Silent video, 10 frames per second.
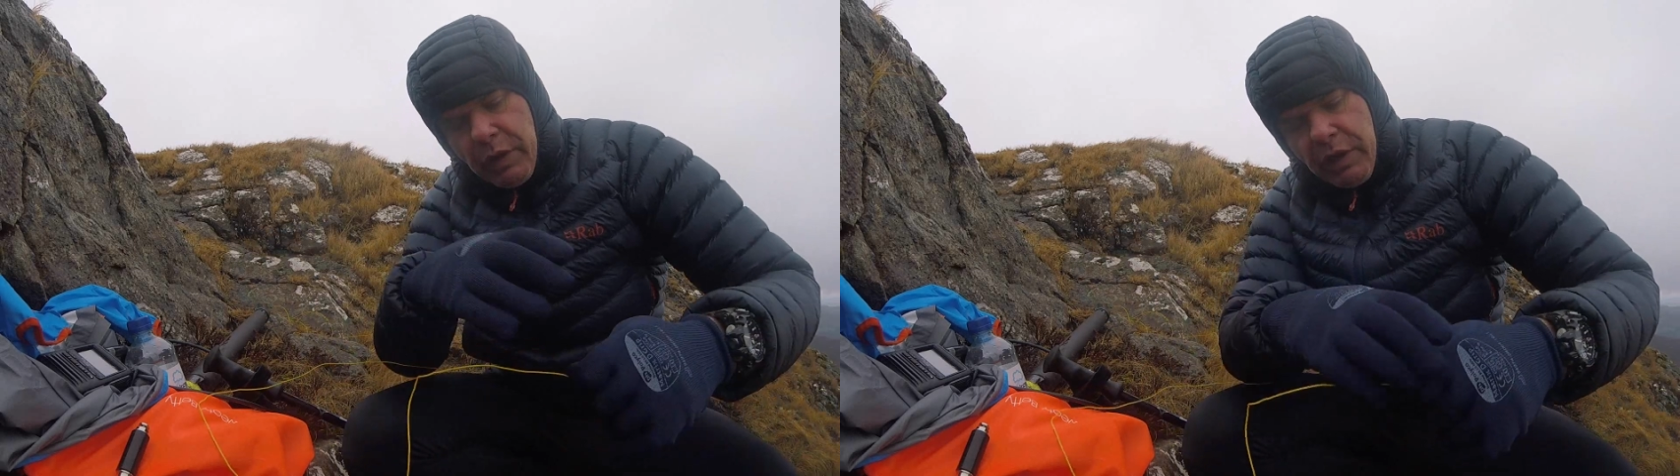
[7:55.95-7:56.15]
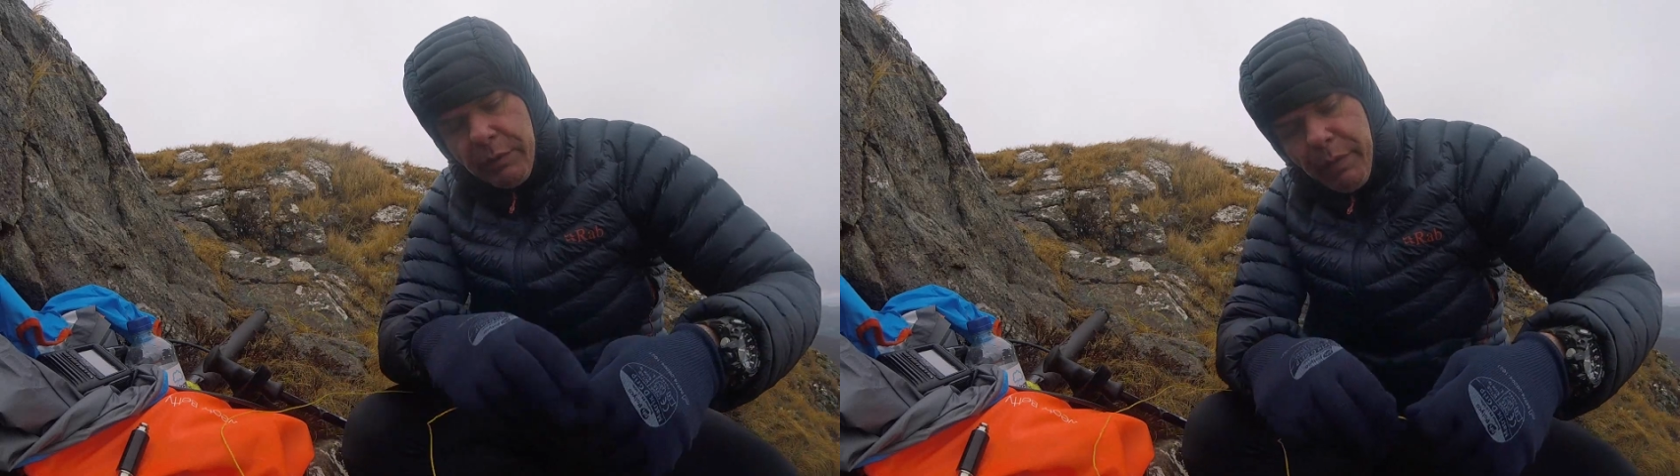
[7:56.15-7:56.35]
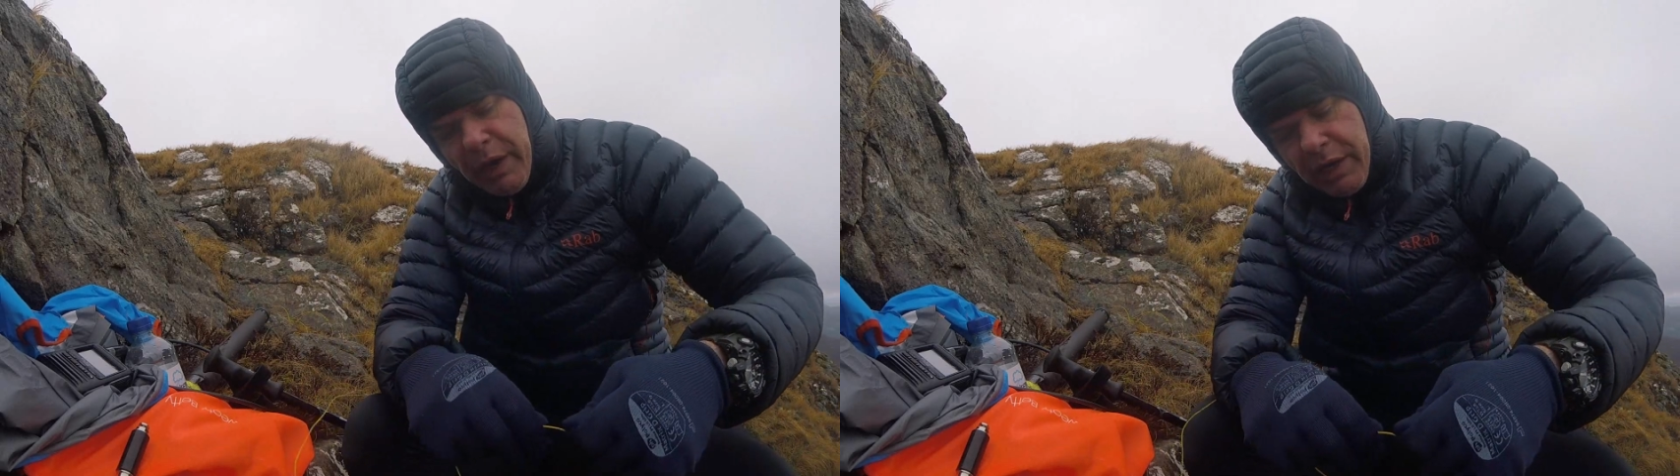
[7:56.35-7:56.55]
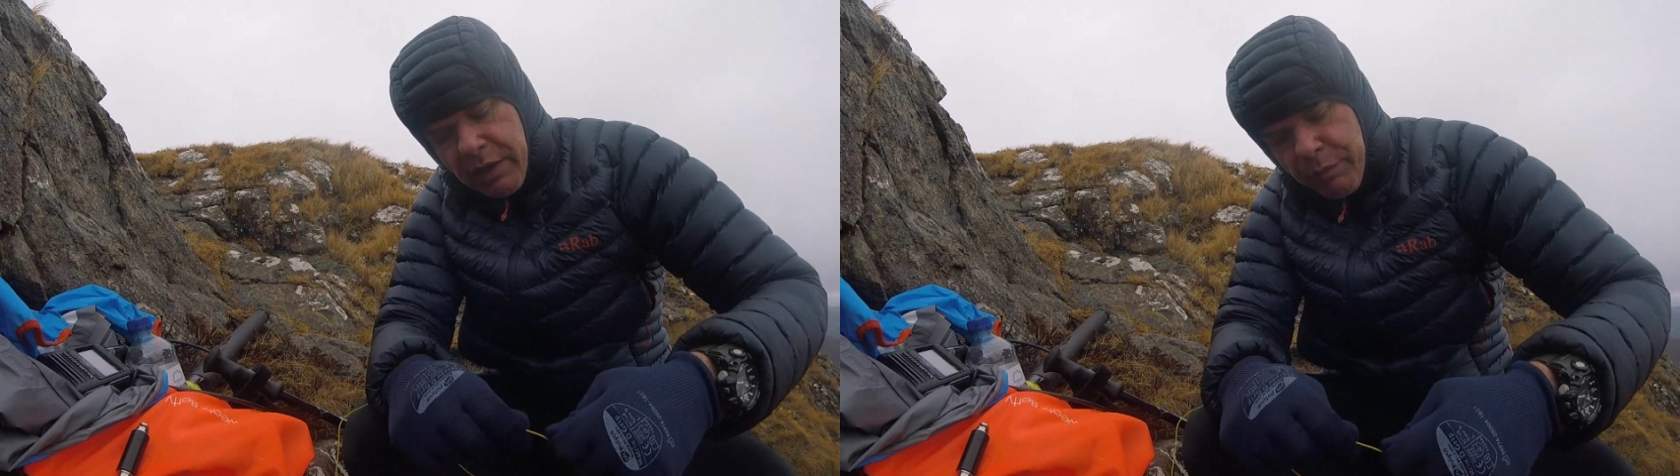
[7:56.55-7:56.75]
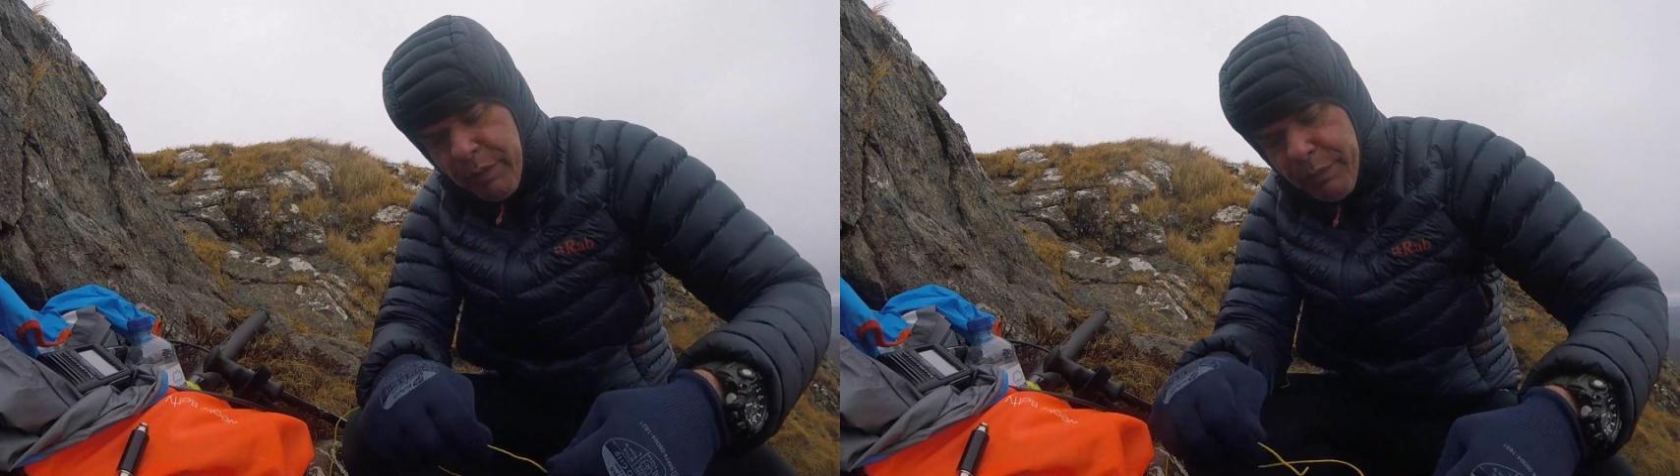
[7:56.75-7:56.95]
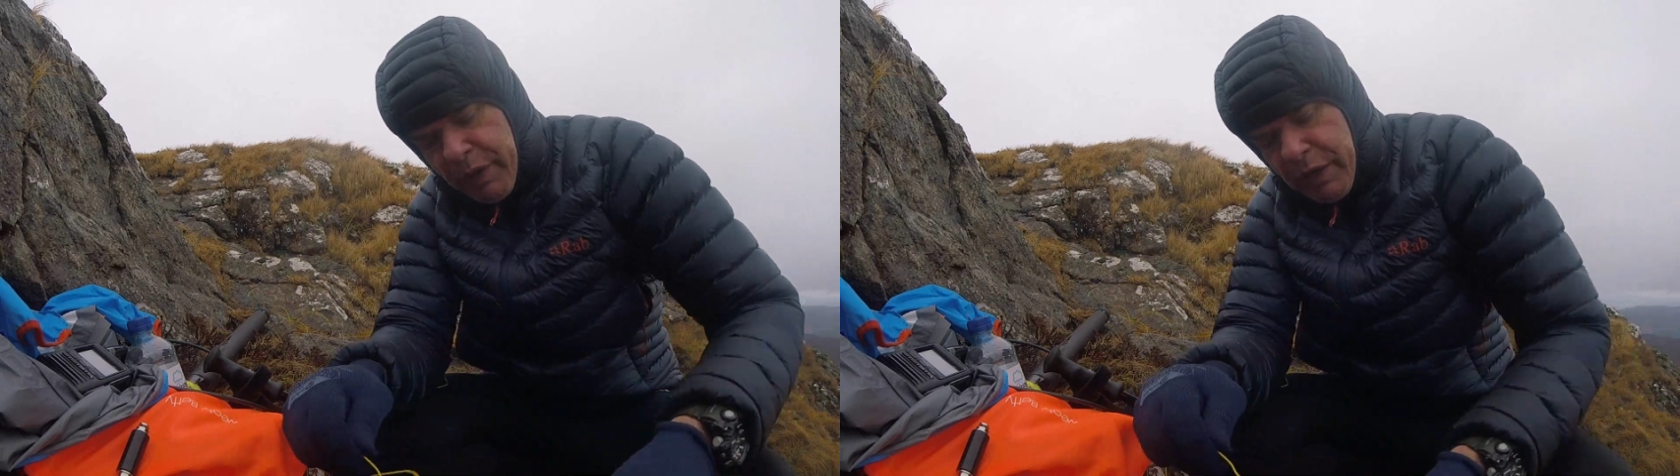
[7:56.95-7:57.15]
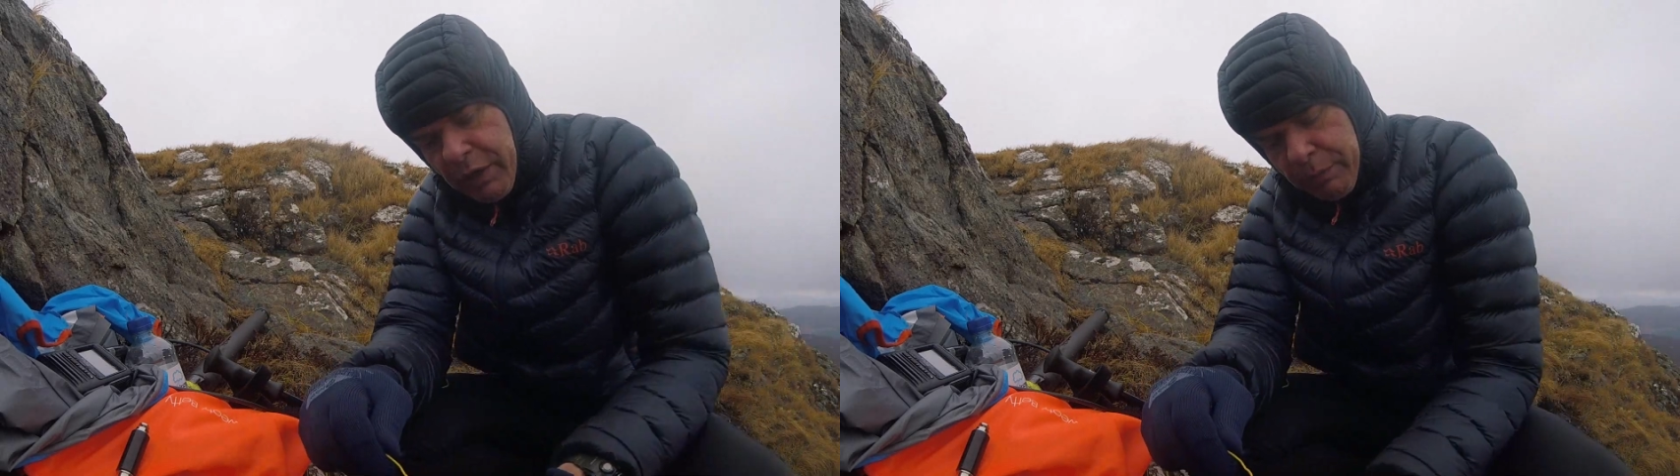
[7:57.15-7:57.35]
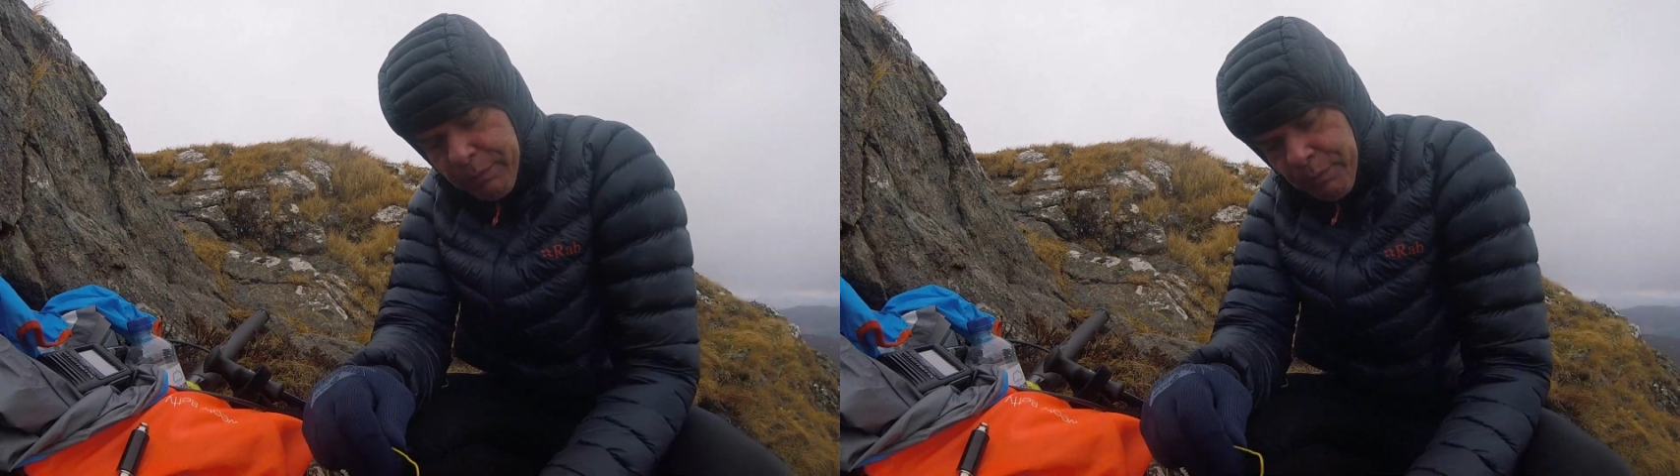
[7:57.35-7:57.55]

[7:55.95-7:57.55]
I can pack and prepare.